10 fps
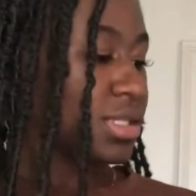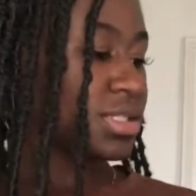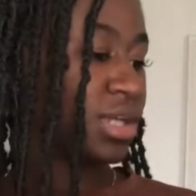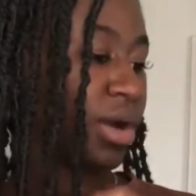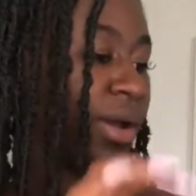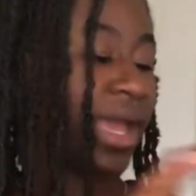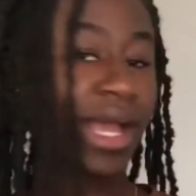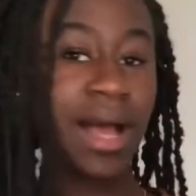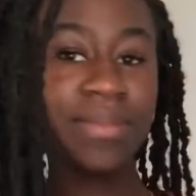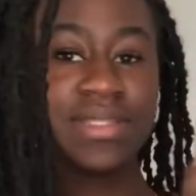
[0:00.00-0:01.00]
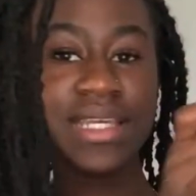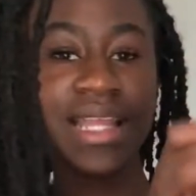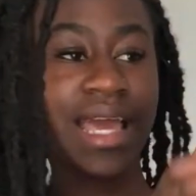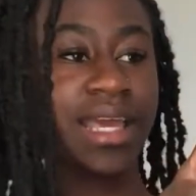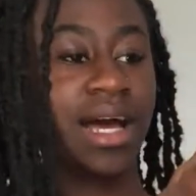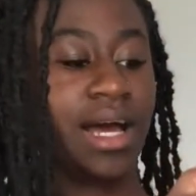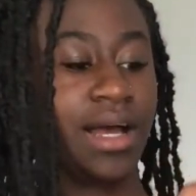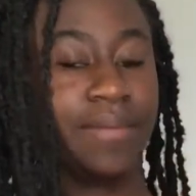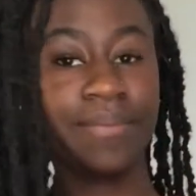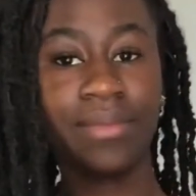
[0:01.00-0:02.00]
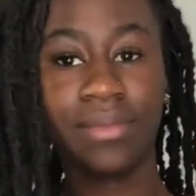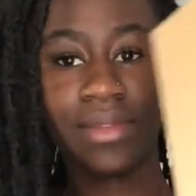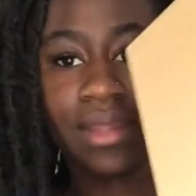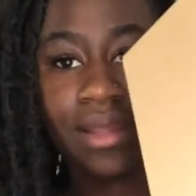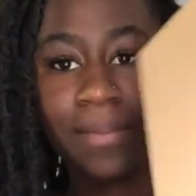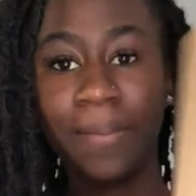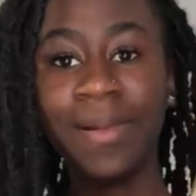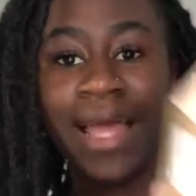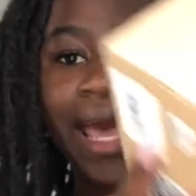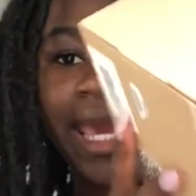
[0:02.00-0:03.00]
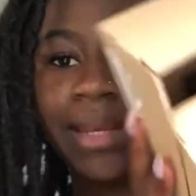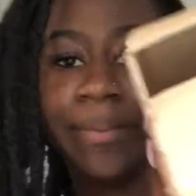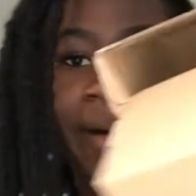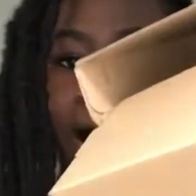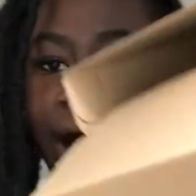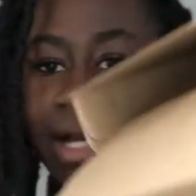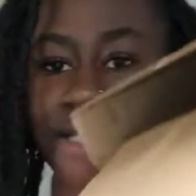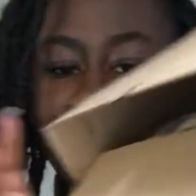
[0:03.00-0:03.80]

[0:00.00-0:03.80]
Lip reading: So it comes in like a plain box,